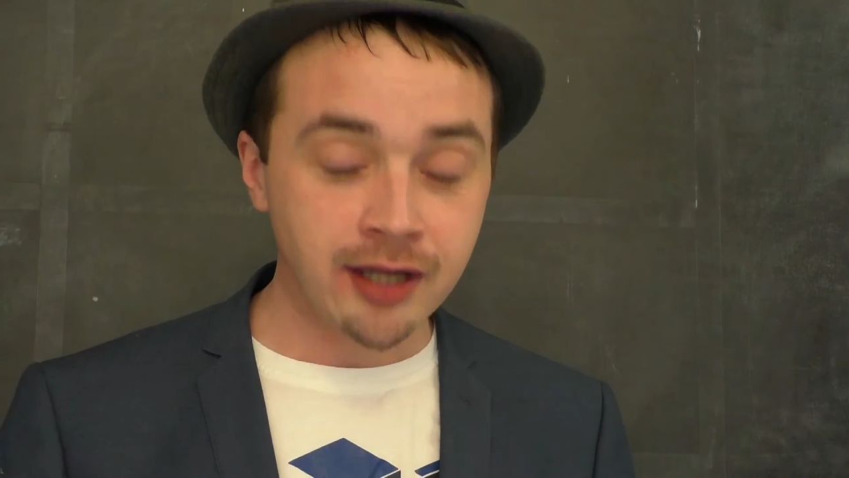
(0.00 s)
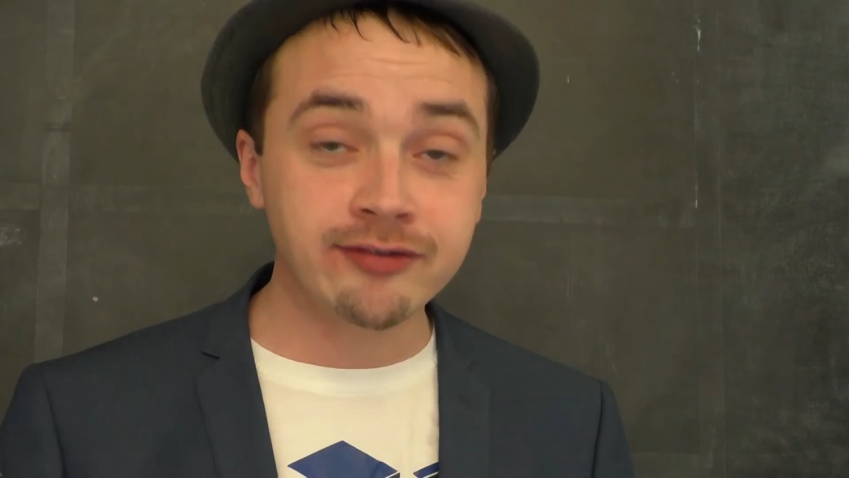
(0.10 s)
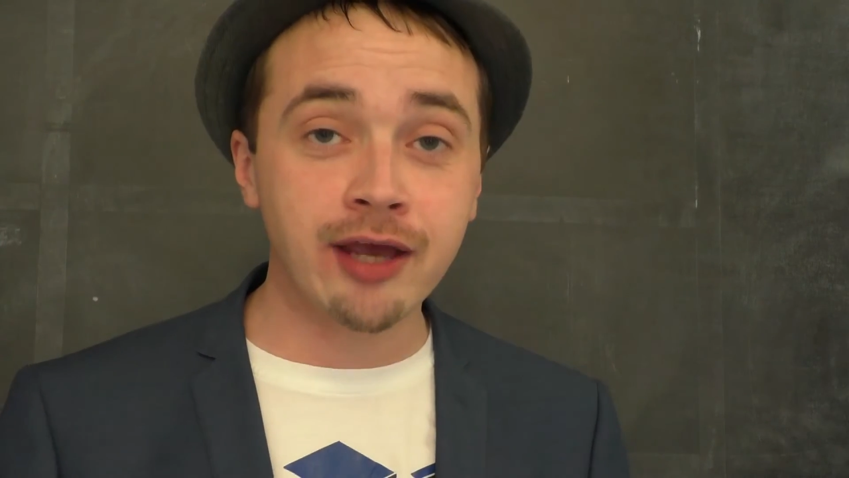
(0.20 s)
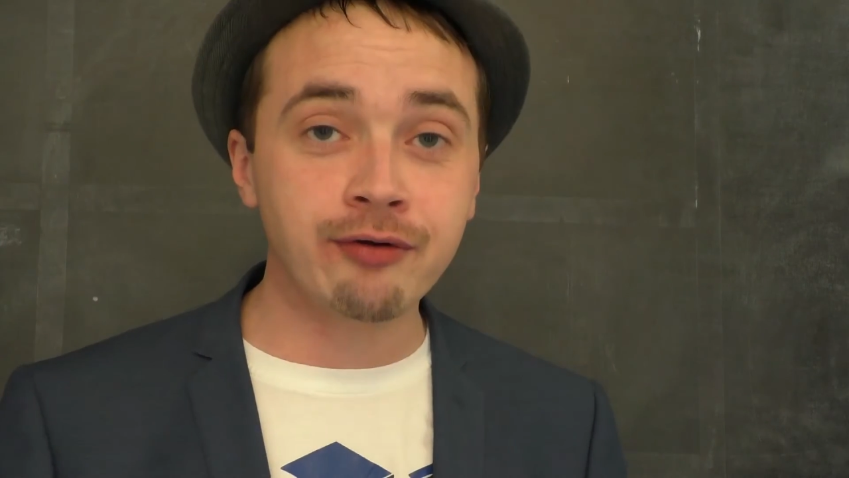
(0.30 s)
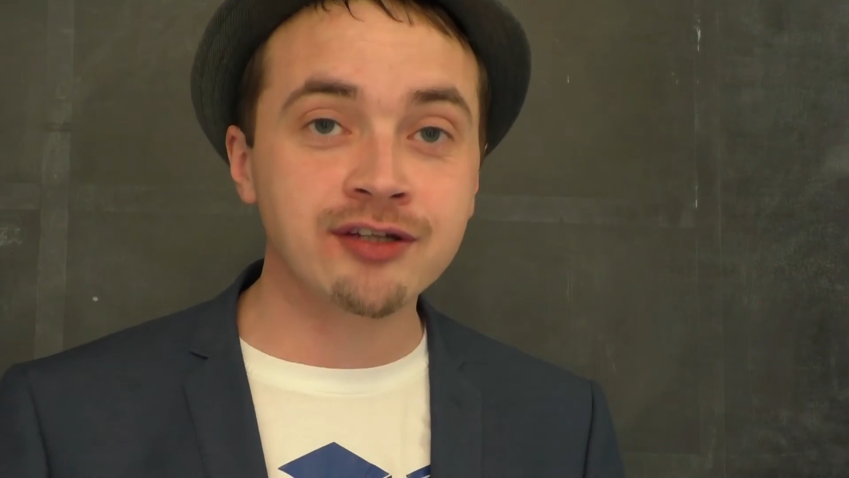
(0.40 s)

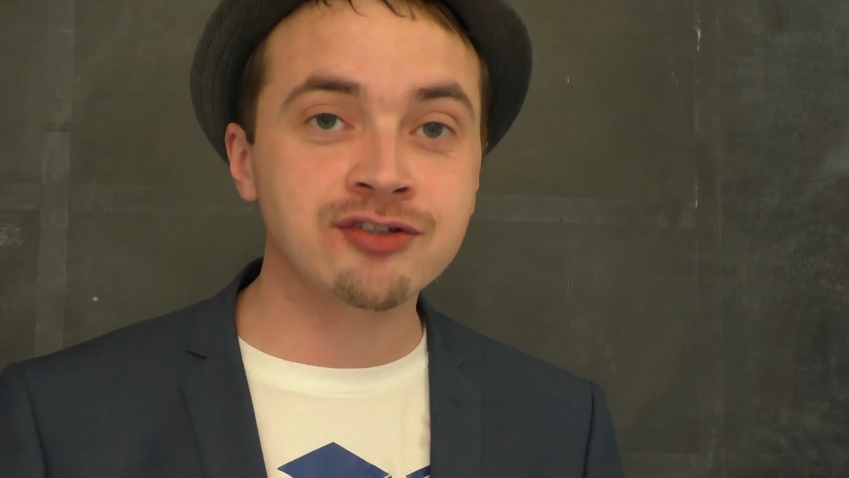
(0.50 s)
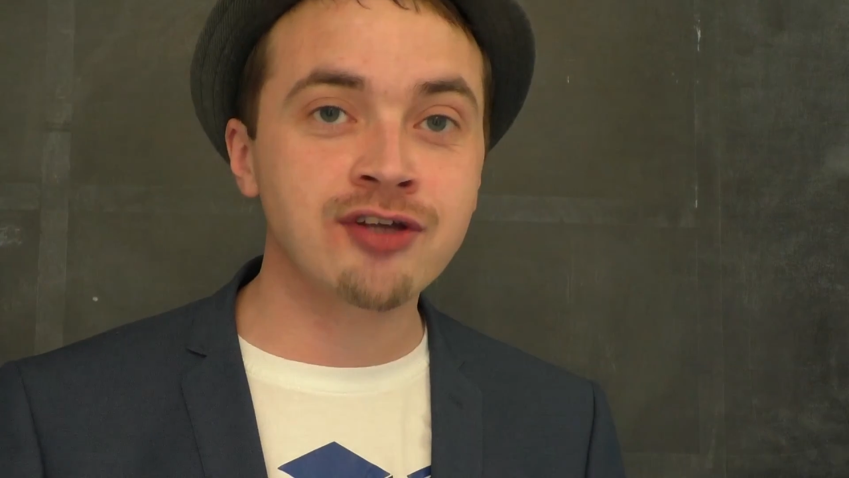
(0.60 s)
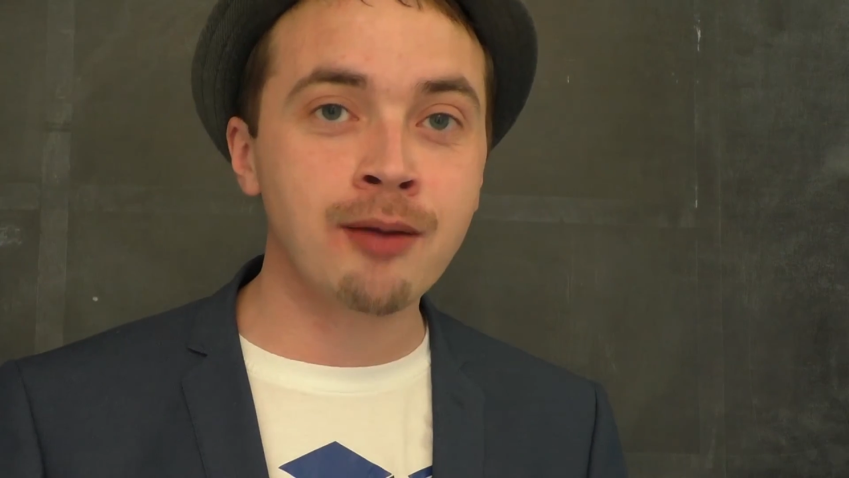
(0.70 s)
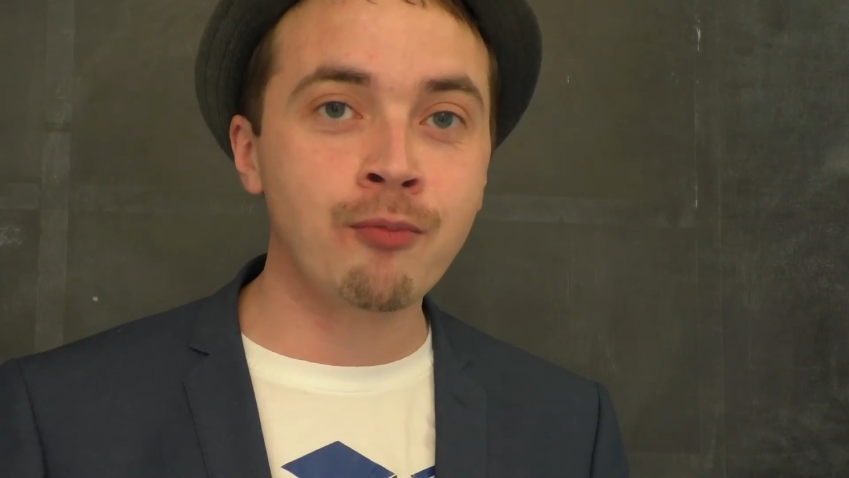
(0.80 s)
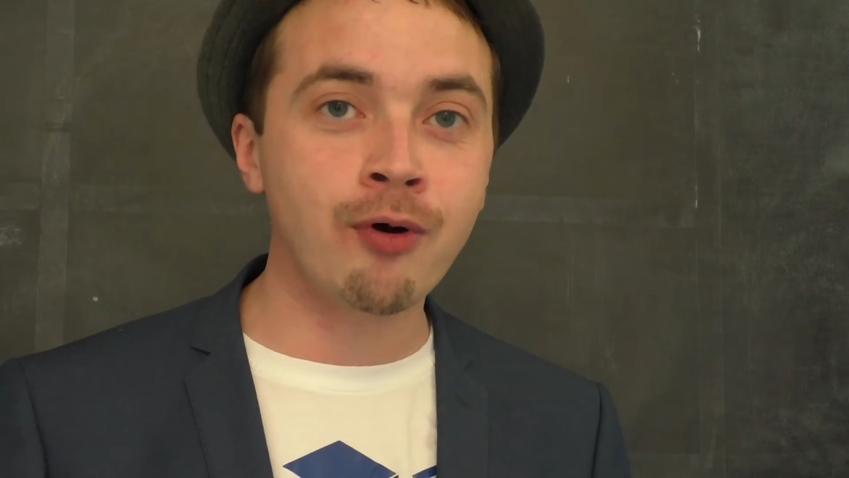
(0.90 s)
daring
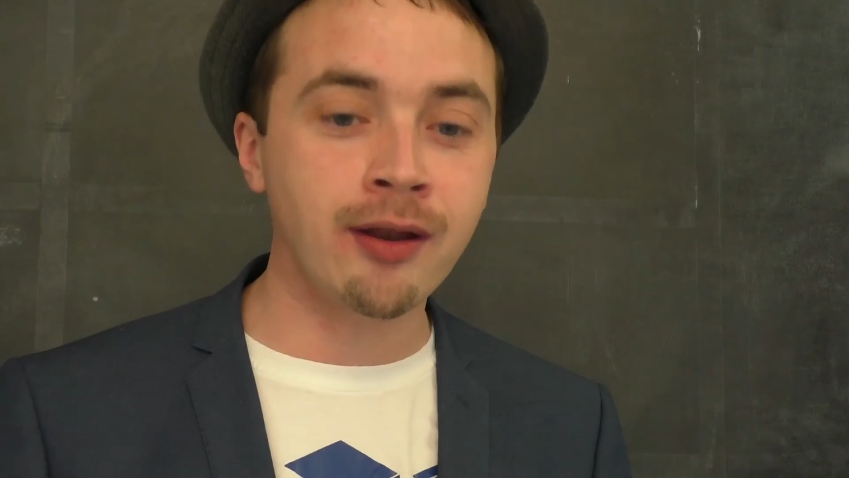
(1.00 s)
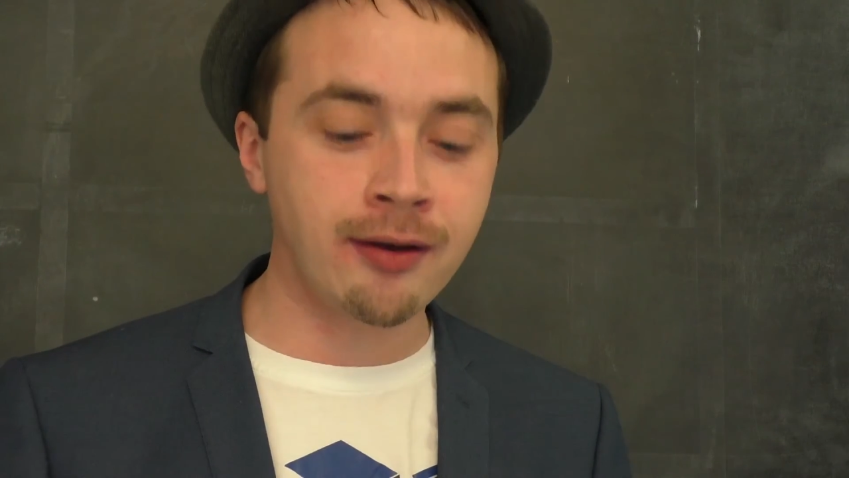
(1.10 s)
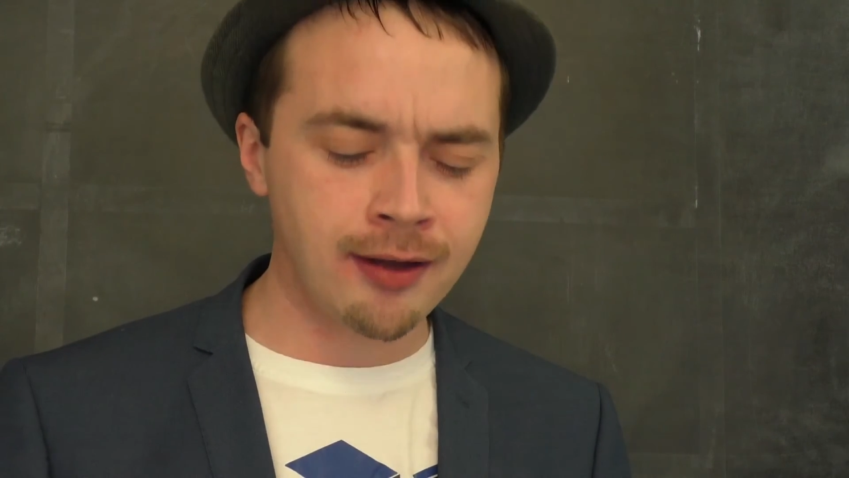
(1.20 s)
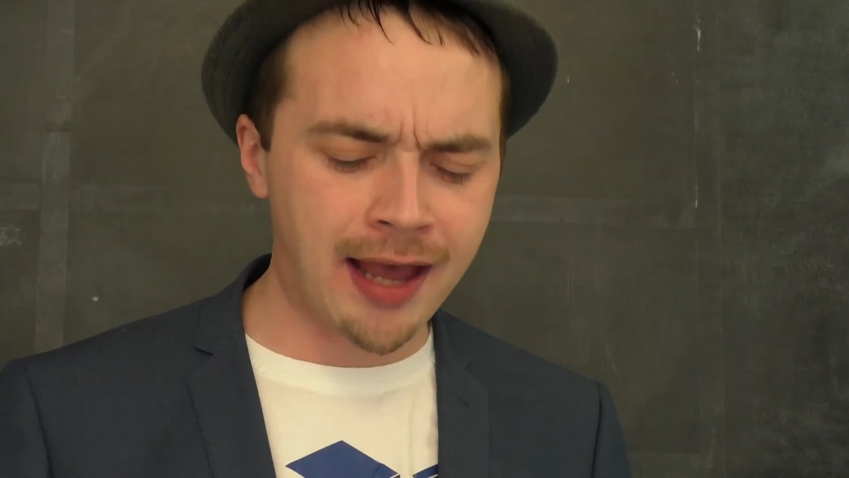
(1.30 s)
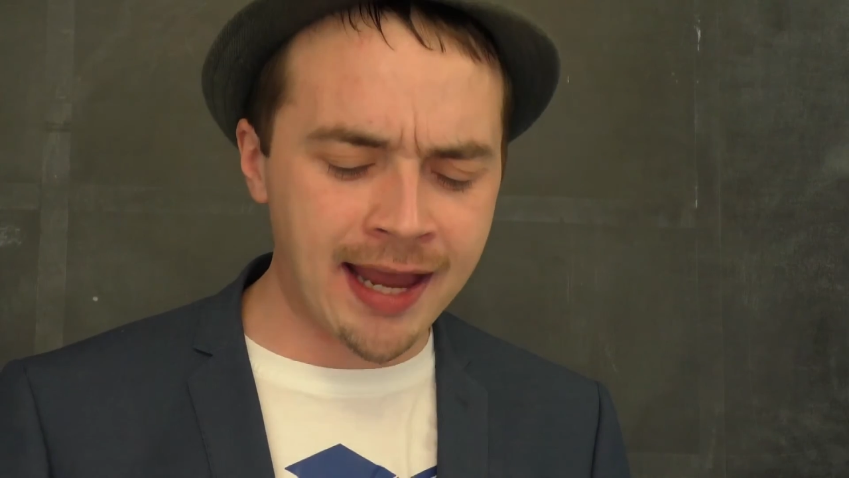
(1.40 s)
someone,